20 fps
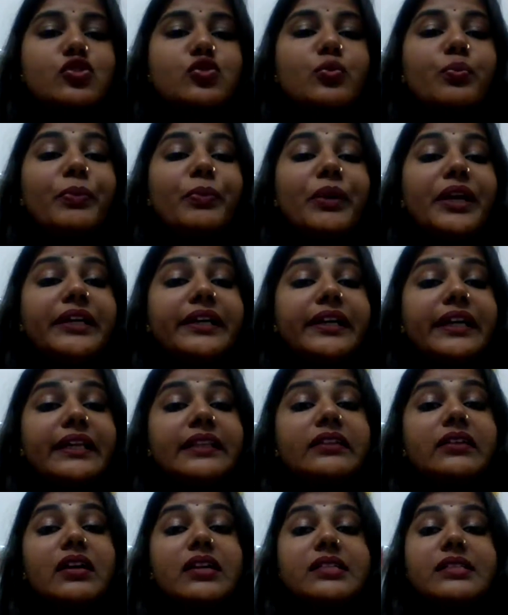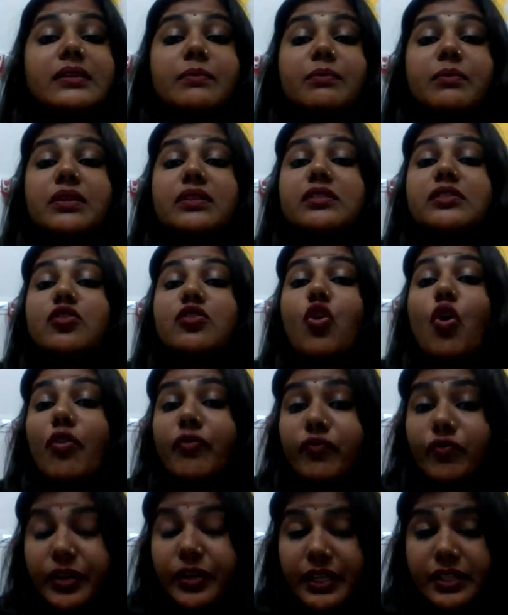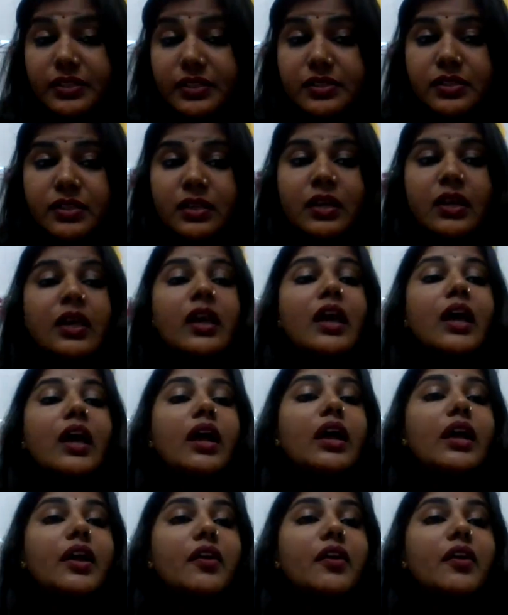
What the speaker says: is to maintain customers confidence.